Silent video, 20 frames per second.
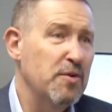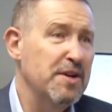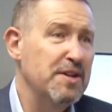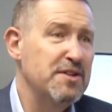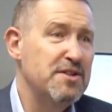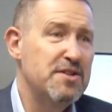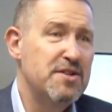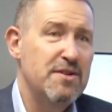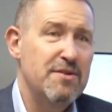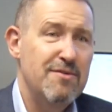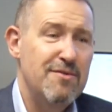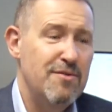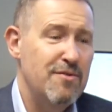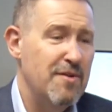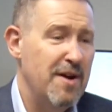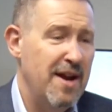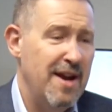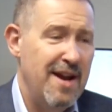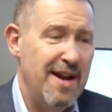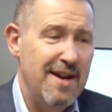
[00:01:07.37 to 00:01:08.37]

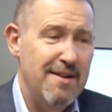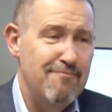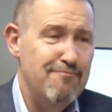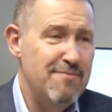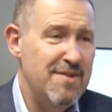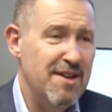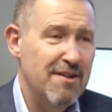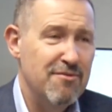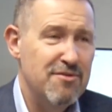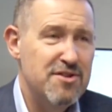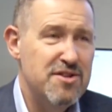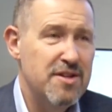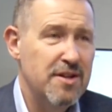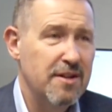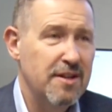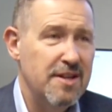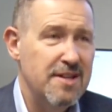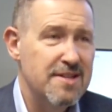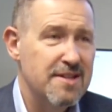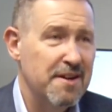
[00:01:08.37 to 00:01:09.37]
into a, you know,
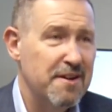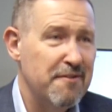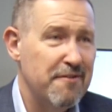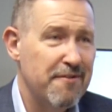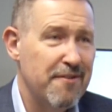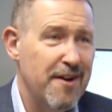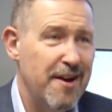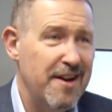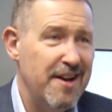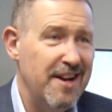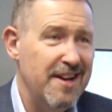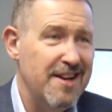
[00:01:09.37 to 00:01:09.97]
Chili's on a Friday